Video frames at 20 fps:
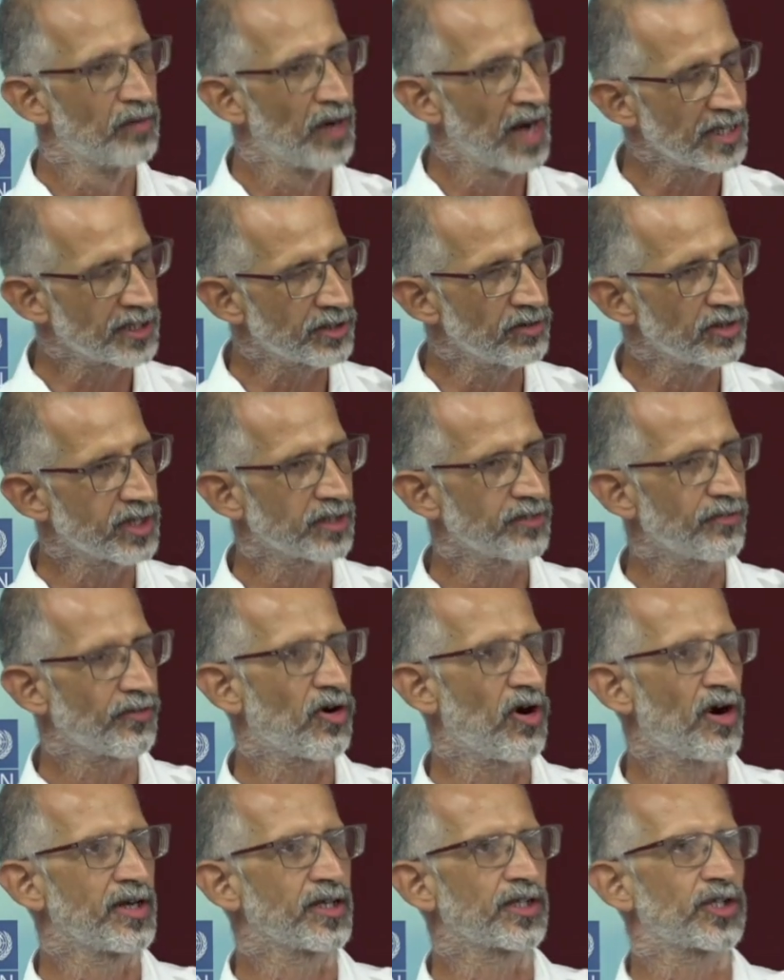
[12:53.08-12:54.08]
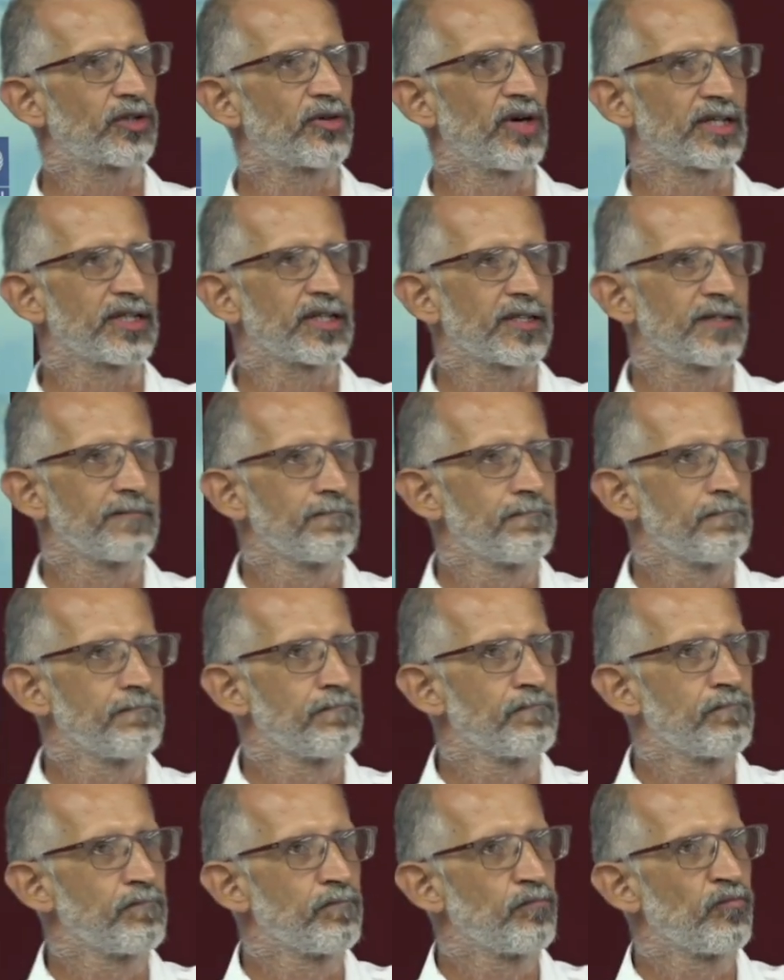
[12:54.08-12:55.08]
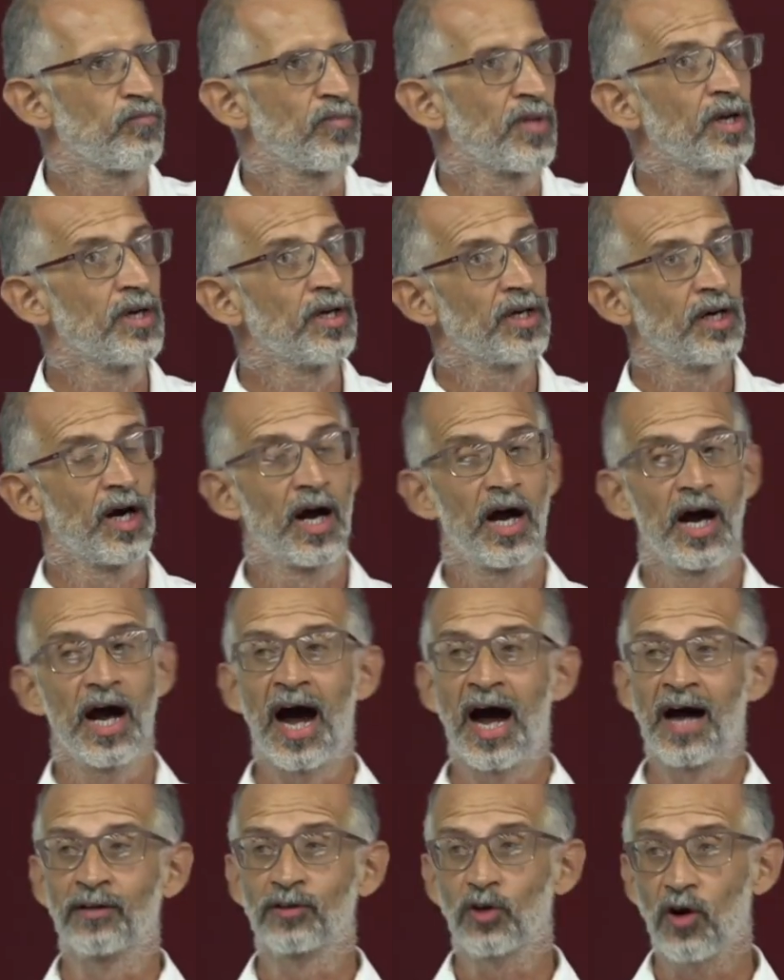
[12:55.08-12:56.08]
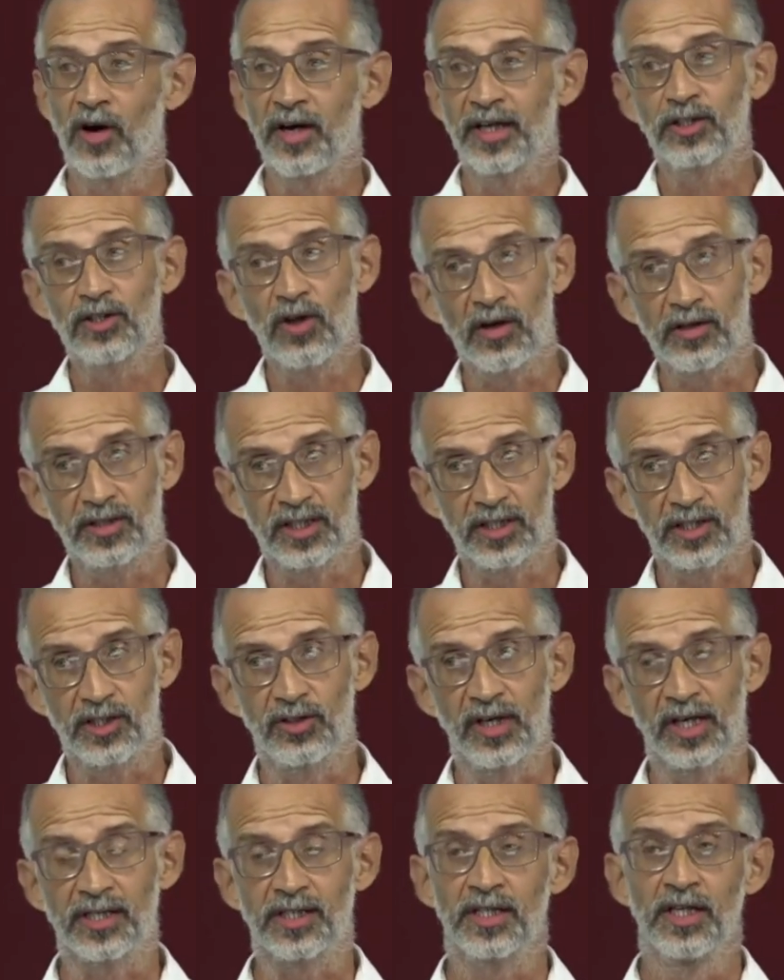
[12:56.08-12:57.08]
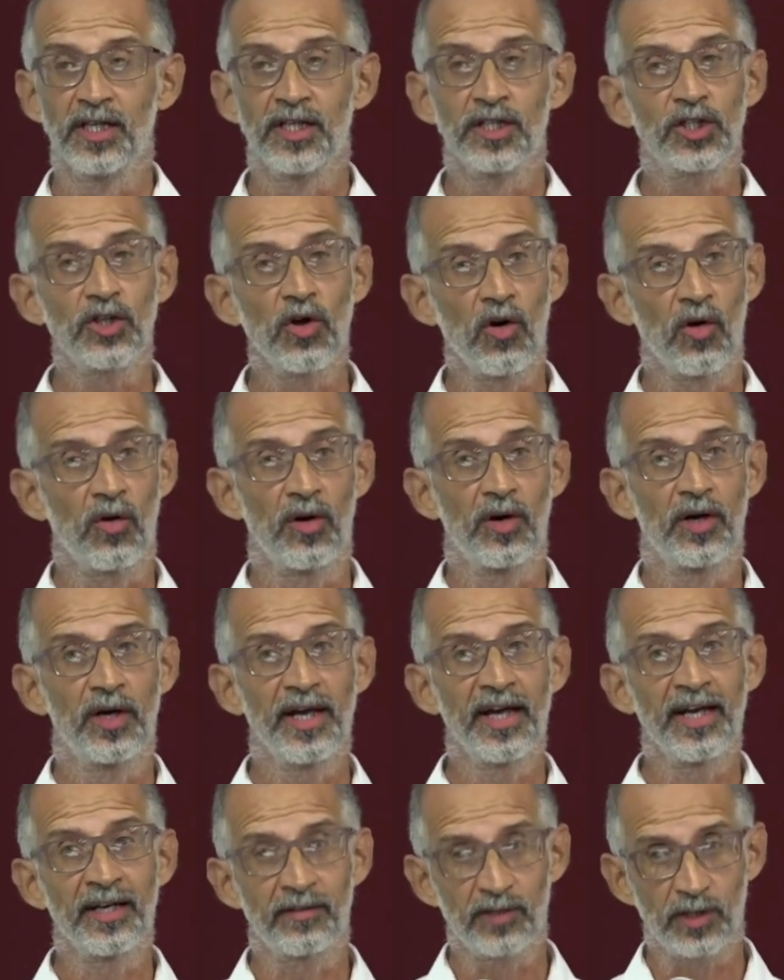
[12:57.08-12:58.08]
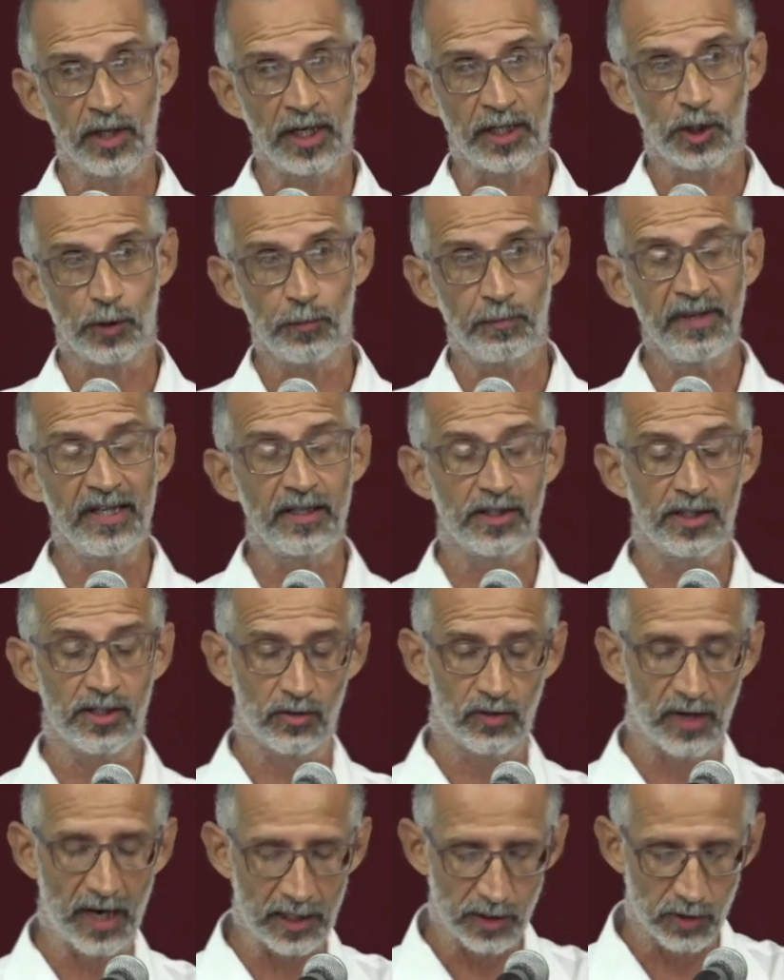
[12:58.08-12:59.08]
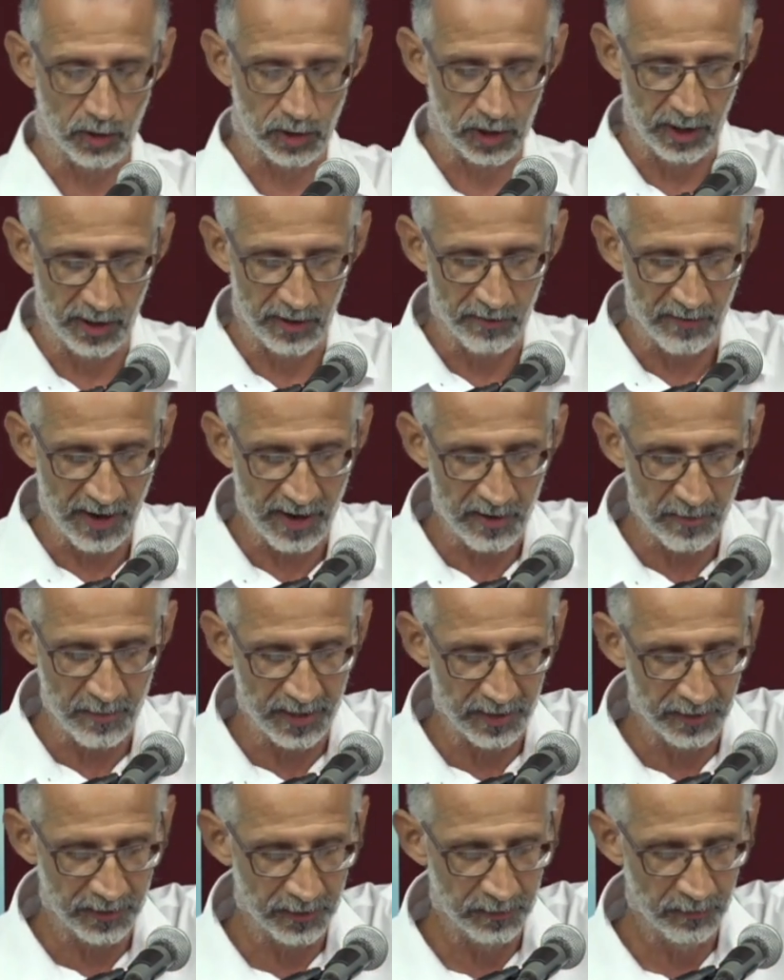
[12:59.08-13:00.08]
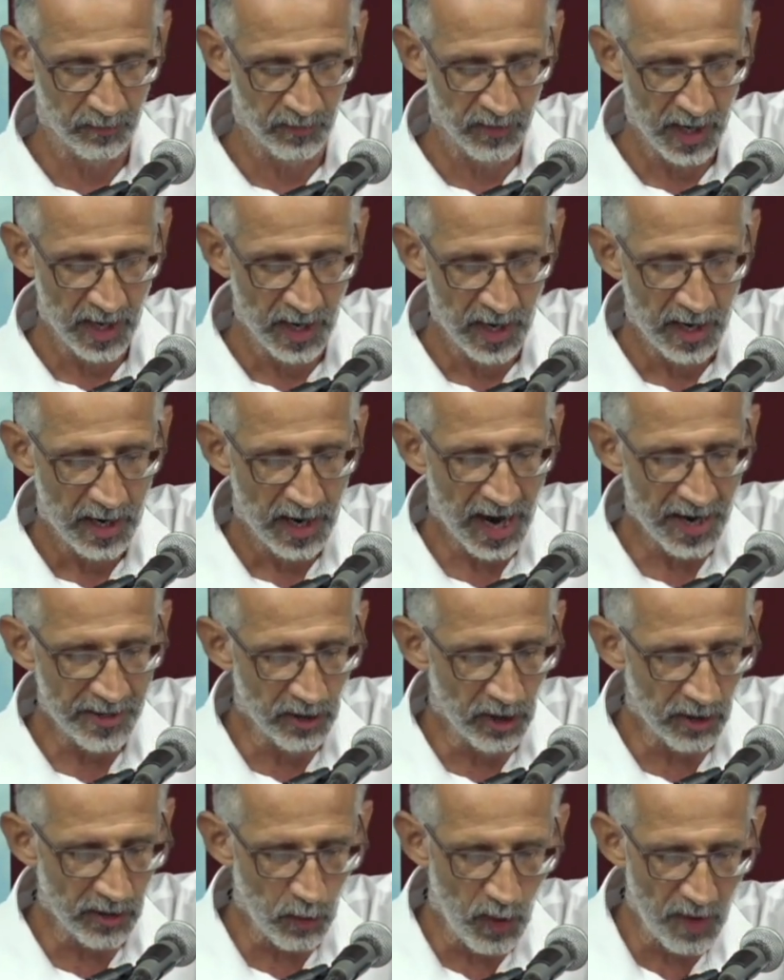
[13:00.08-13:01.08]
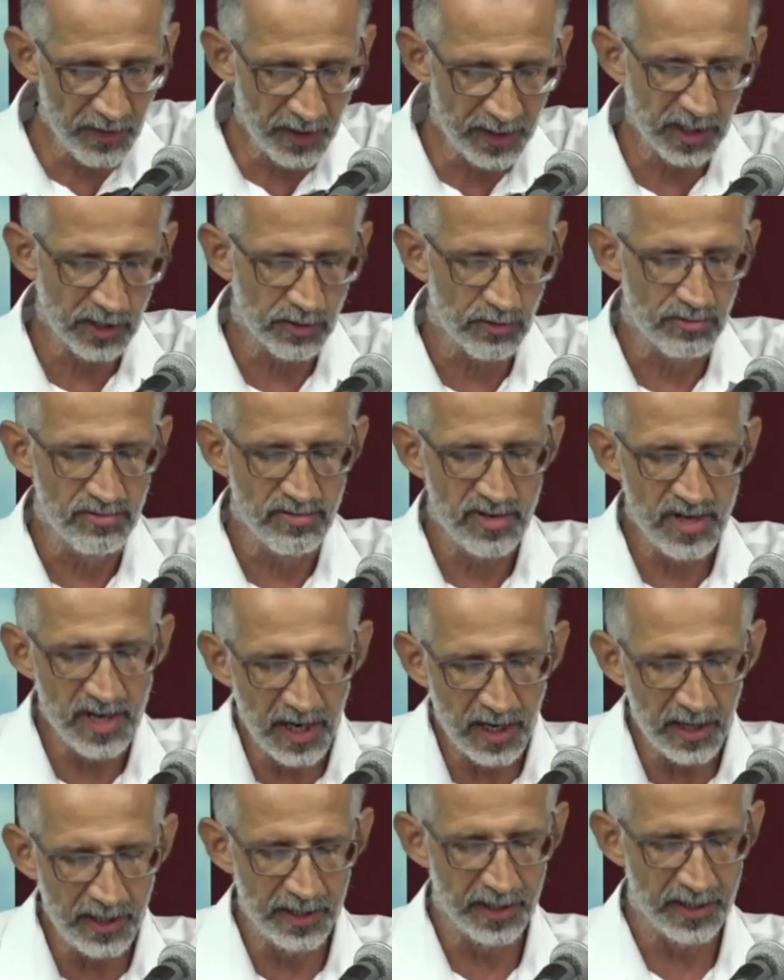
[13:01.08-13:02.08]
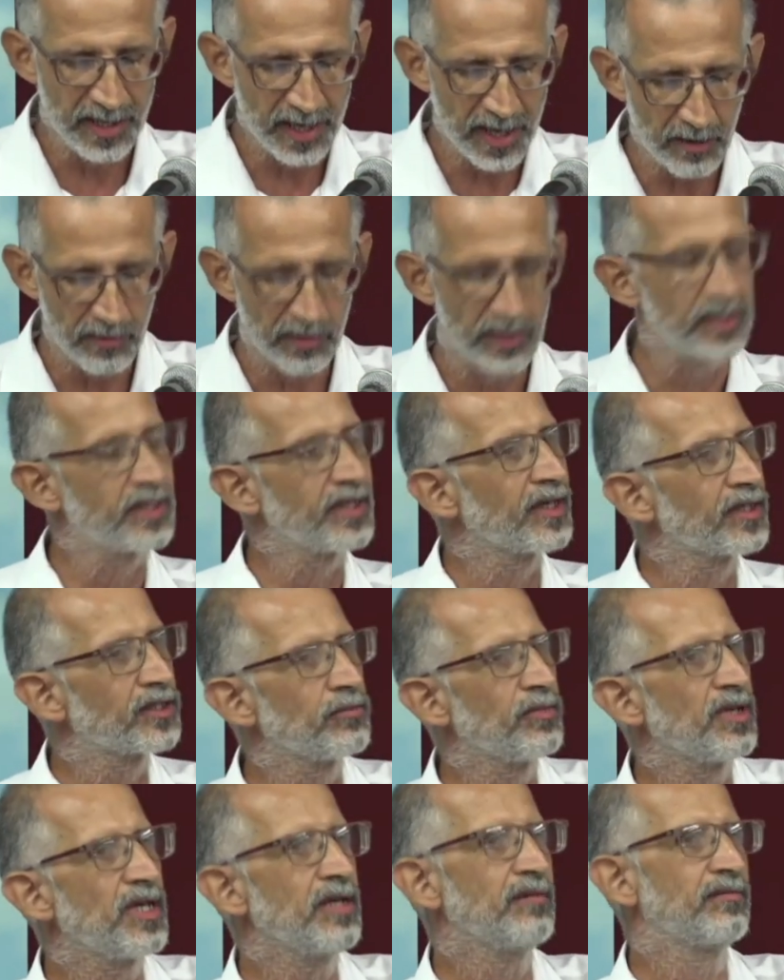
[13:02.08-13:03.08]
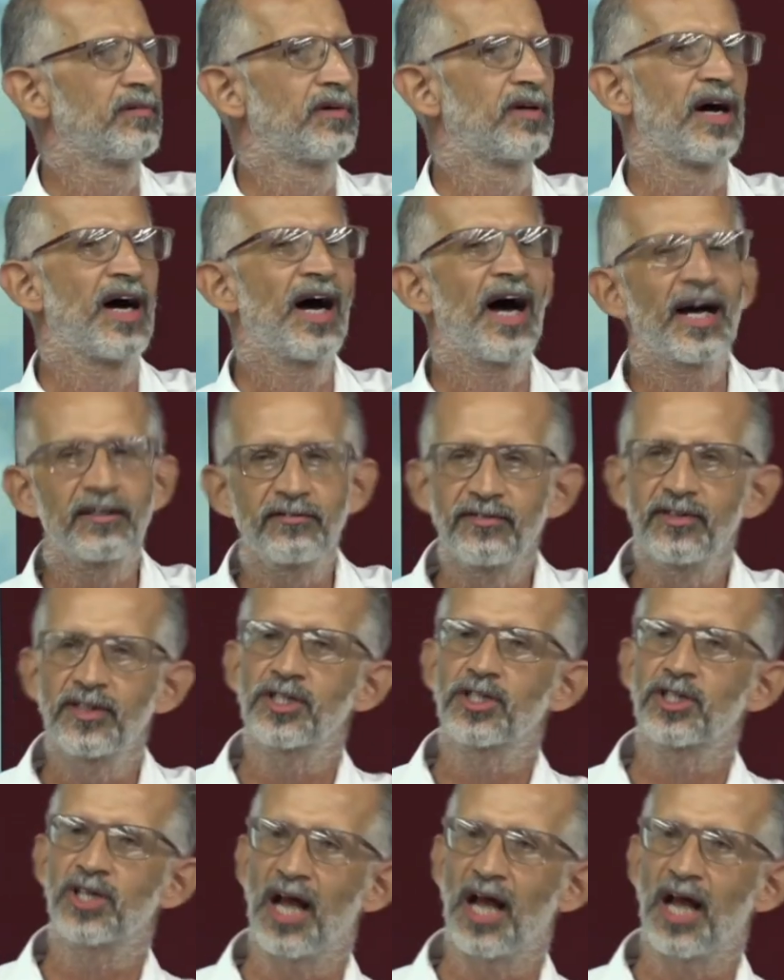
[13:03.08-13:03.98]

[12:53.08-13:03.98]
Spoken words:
as a result of chronic stress and chronic toxic stress. So it speaks to that social environment. And you know the one that is really near and dear to me? Adverse